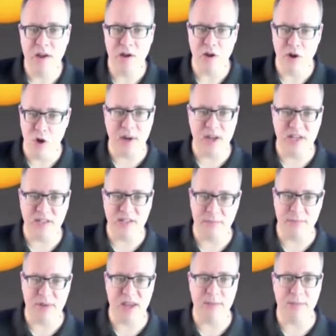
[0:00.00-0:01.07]
nobody's going
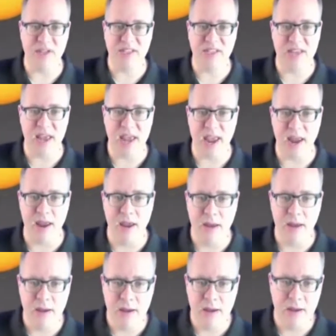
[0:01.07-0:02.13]
to be able to say